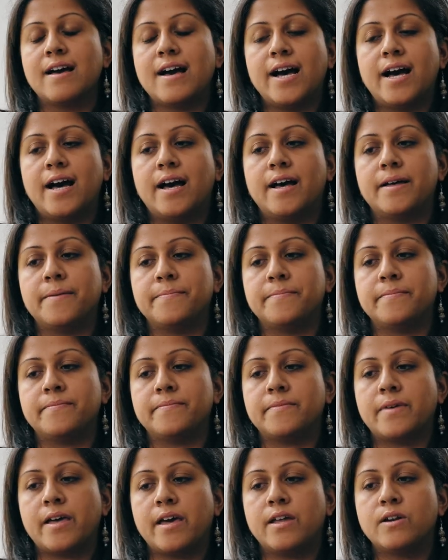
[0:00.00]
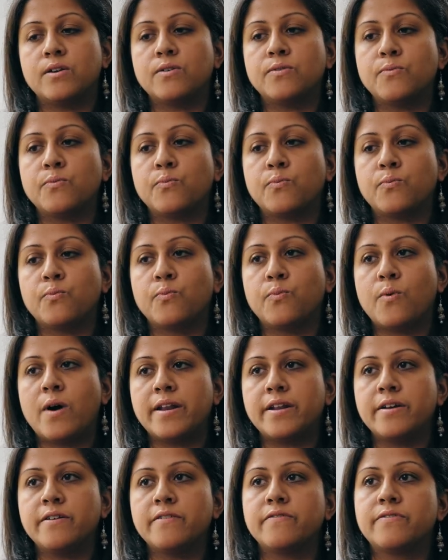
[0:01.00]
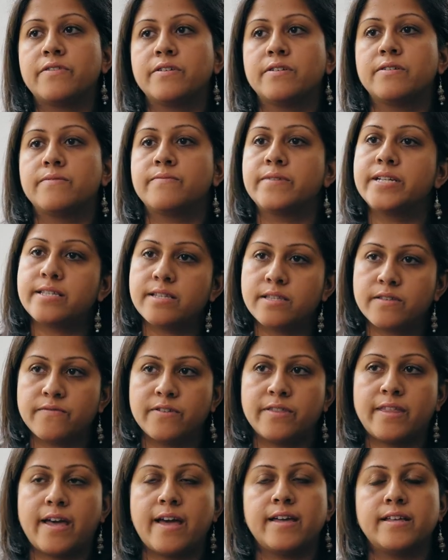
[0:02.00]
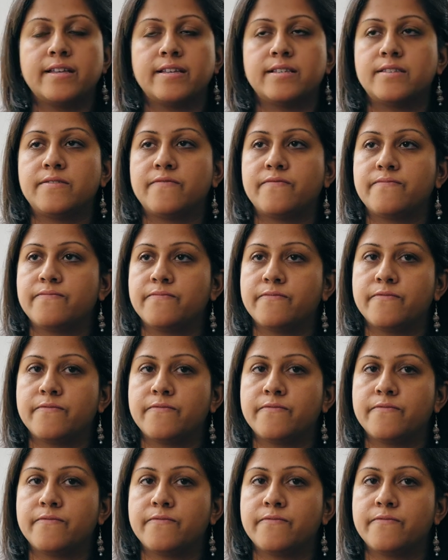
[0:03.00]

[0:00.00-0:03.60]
And one of the reasons for that is